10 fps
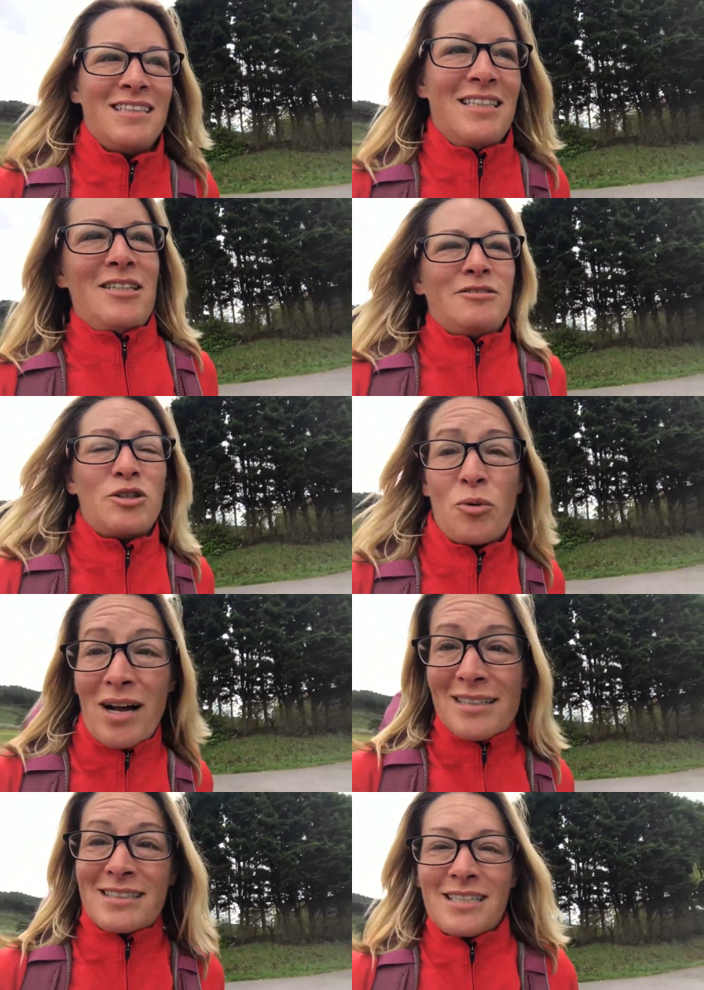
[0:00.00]
you know,
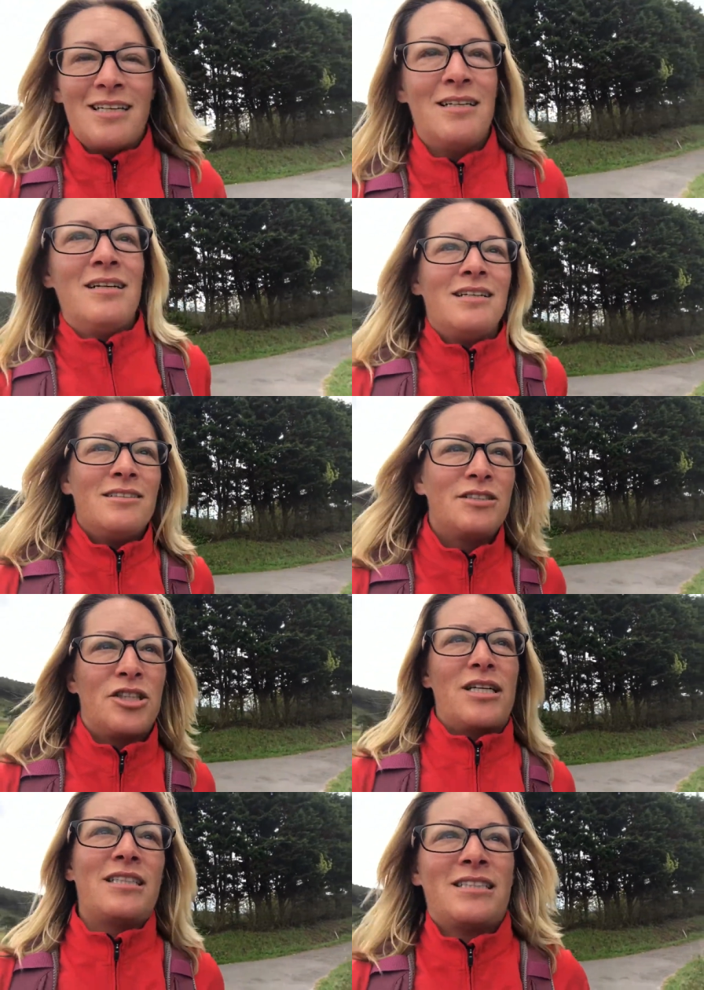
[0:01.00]
duress,
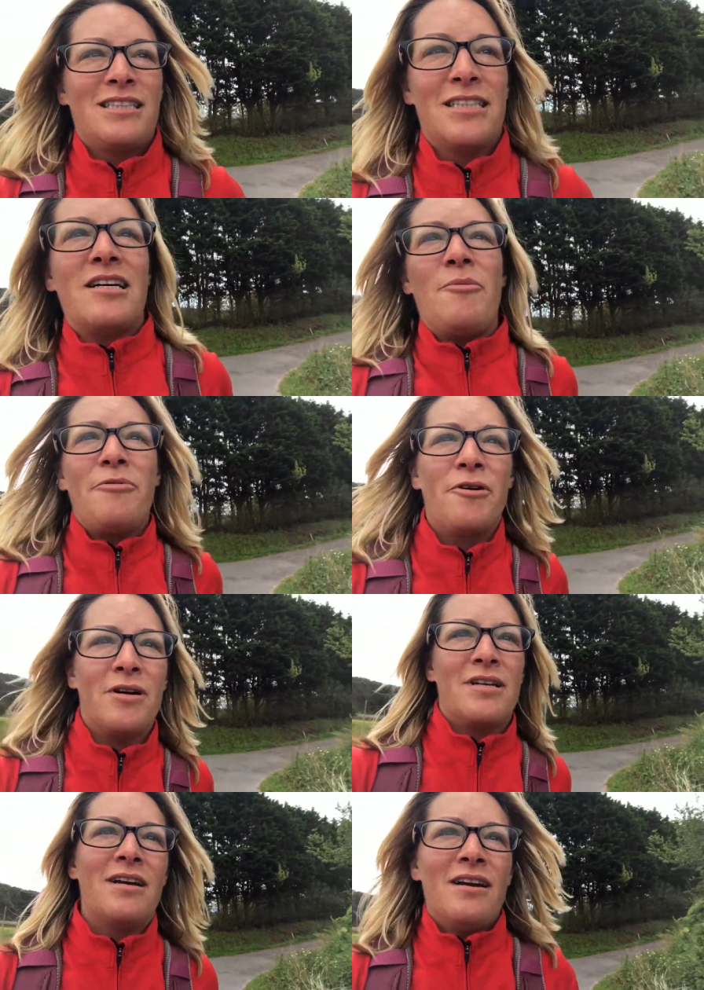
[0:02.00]
stress,
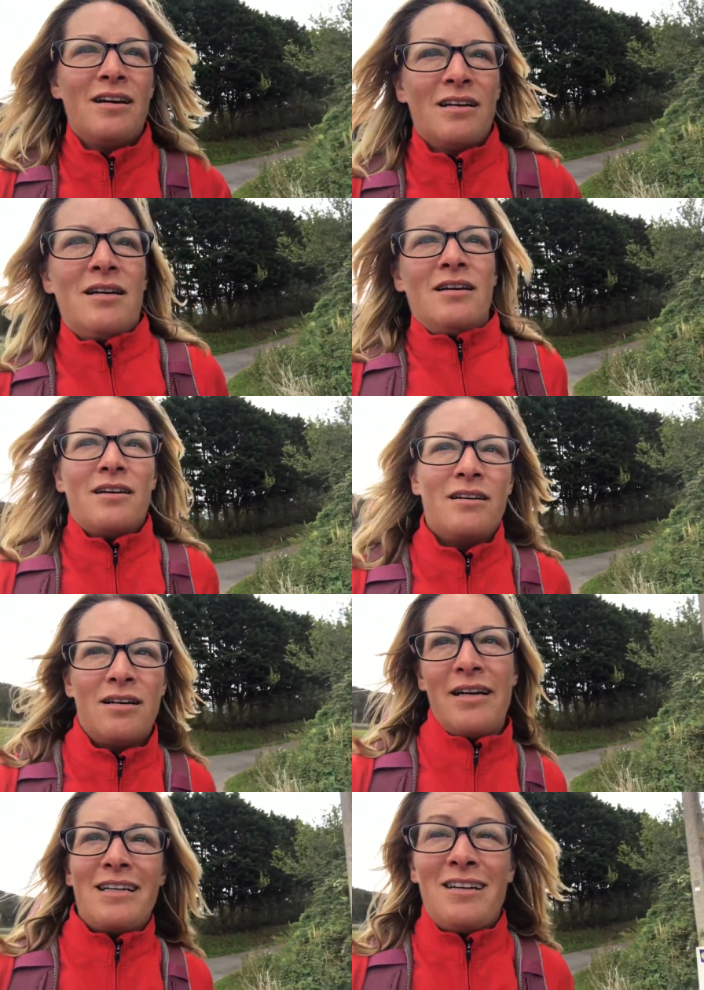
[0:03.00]
discomfort, you
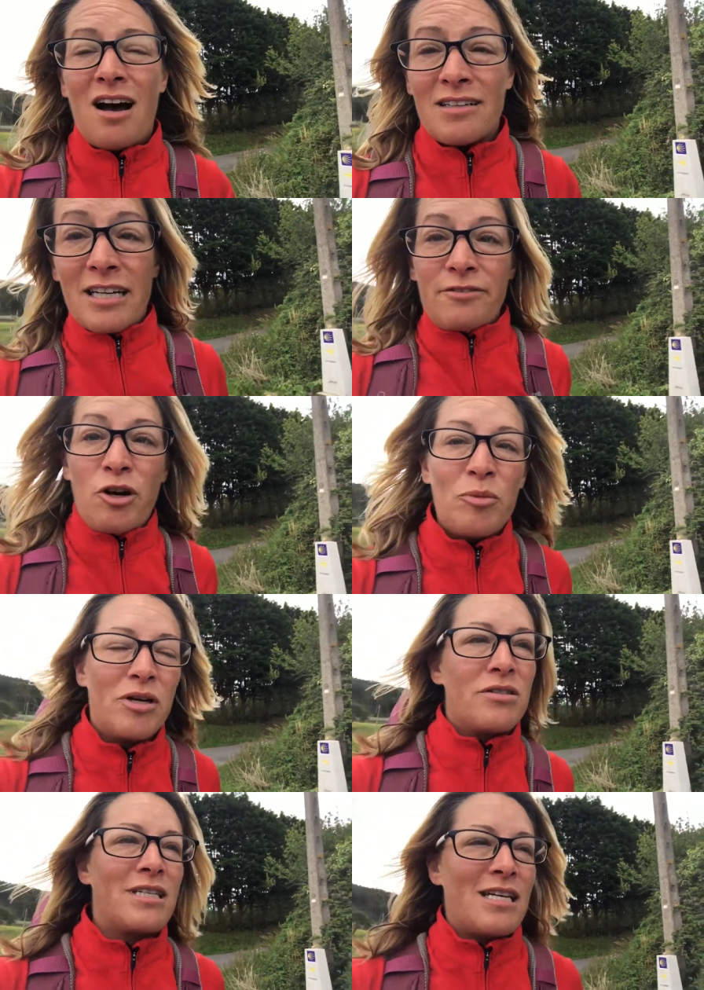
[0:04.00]
know, knocked out of
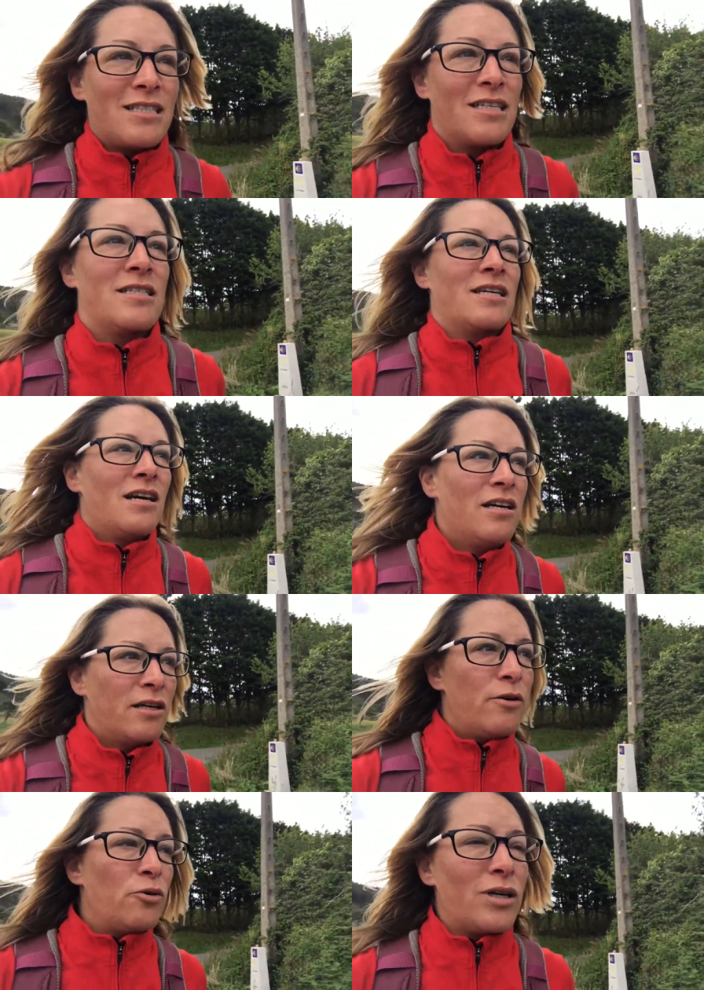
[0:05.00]
homeostasis.
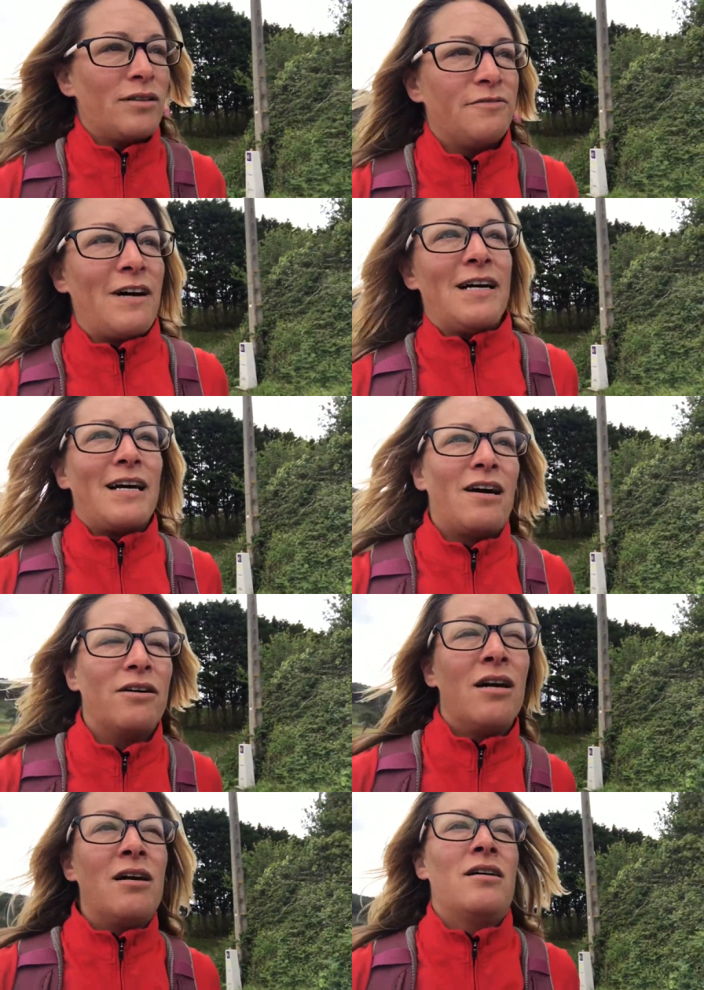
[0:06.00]
You quickly find out
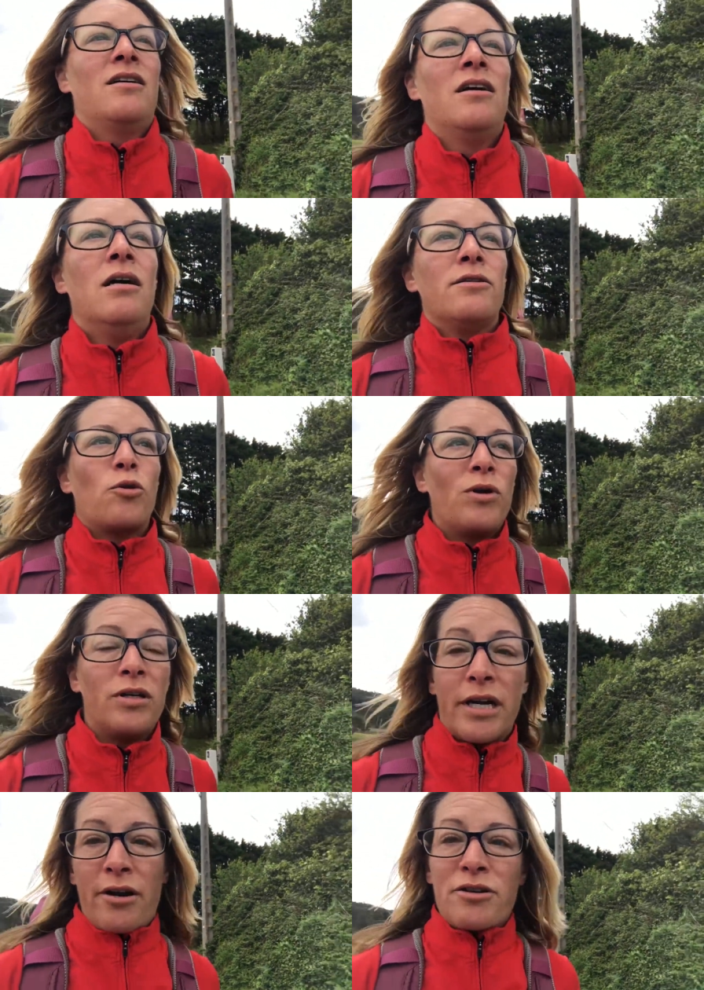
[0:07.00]
the real
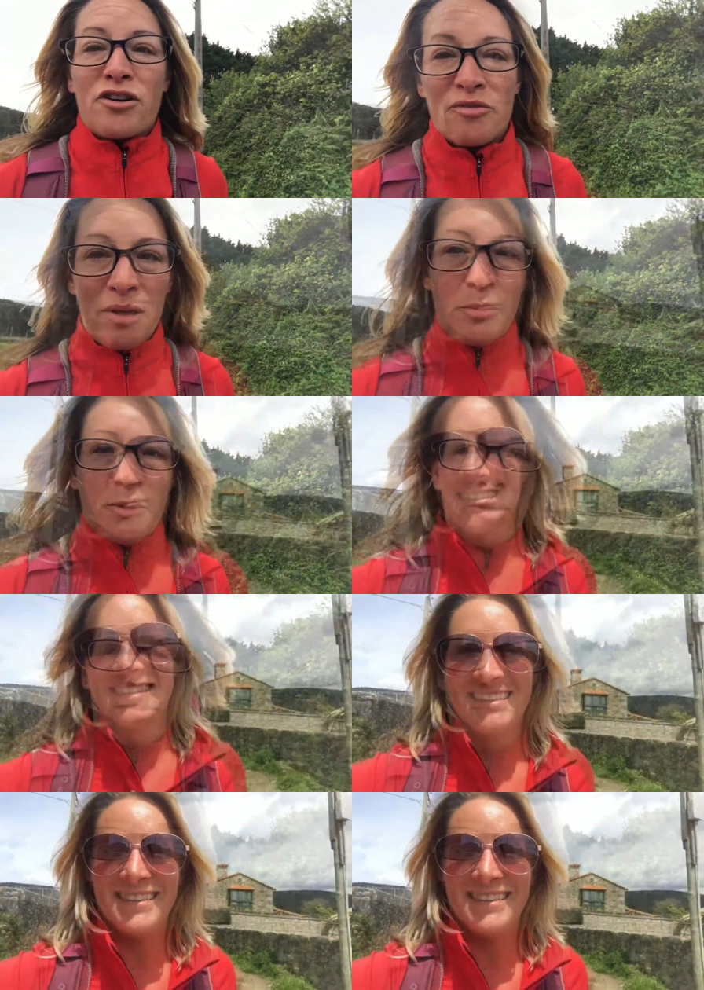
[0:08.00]
character of people.